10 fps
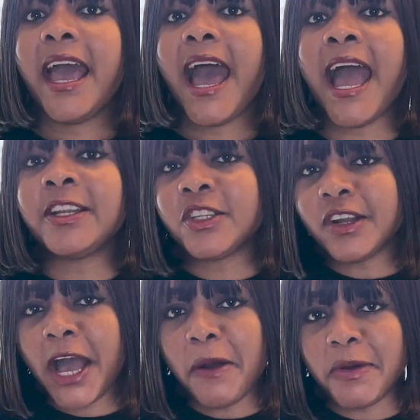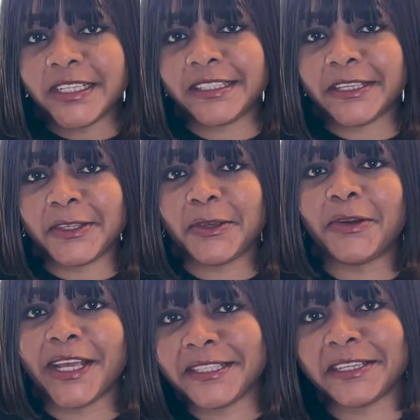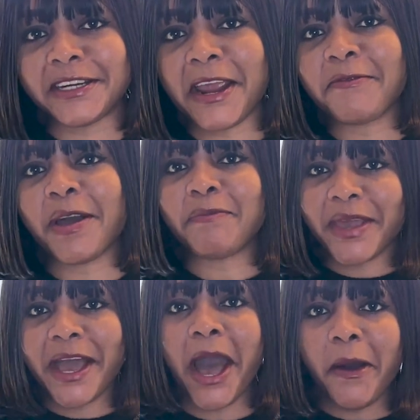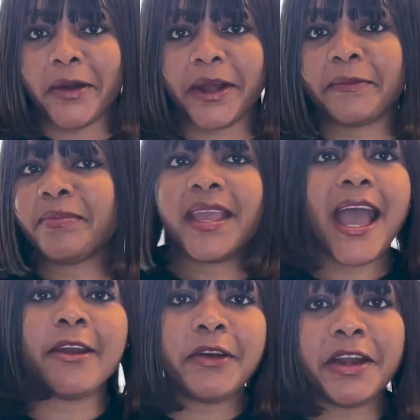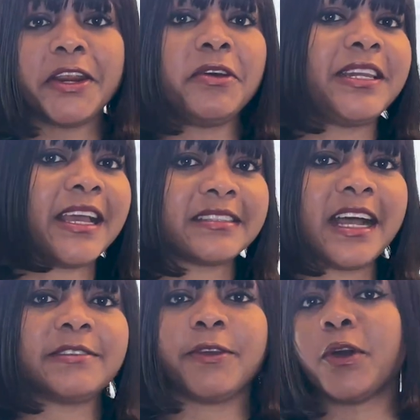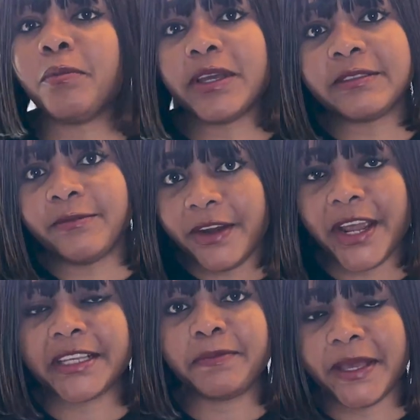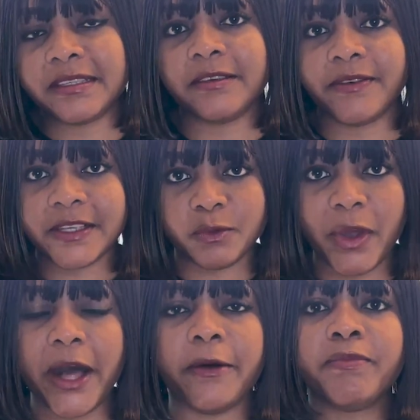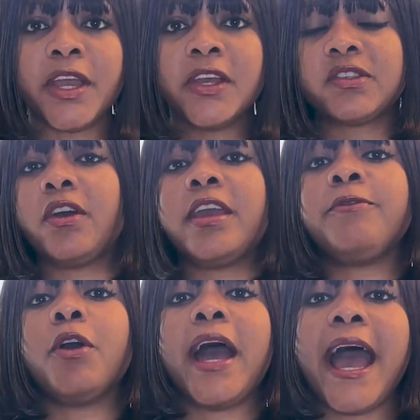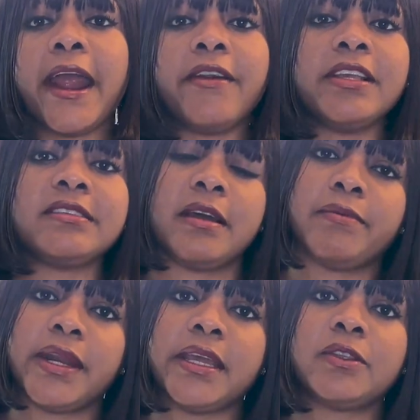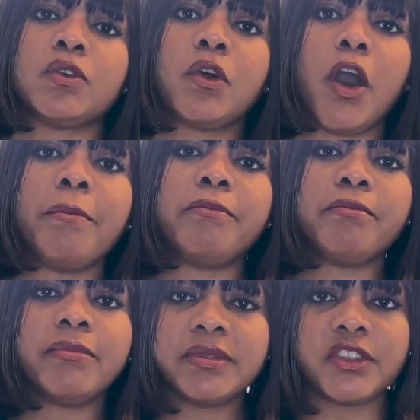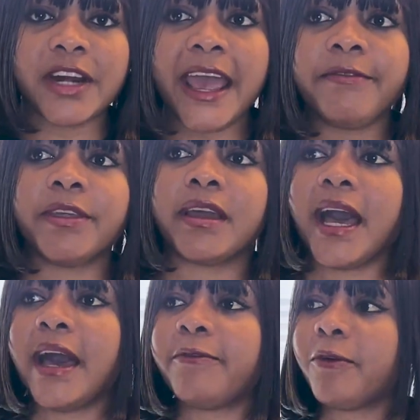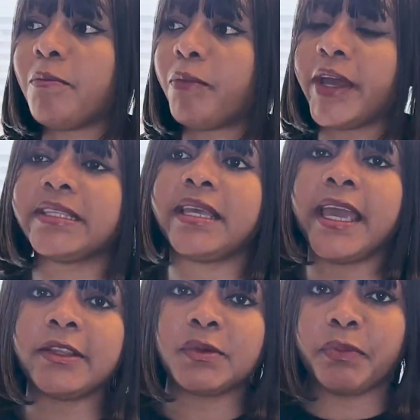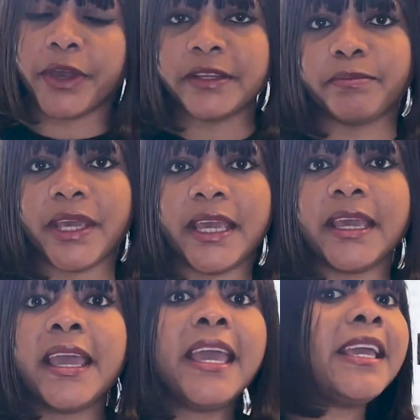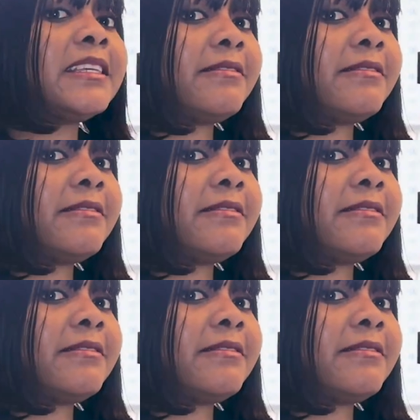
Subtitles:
And do you know how much it is to rent a driver per hour? I don't really know the exact figure, but it's very expensive as well. So if you're hiring somebody to come drive the car from point A to point B, it's